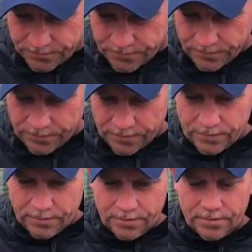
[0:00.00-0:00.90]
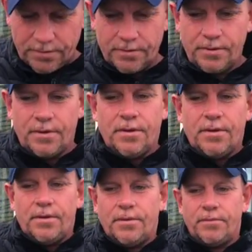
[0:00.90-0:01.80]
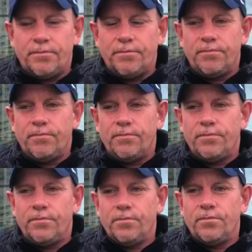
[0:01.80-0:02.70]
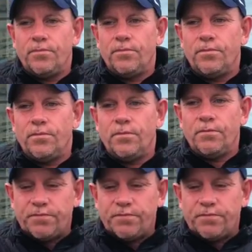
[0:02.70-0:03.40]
No words are spoken by the person on screen.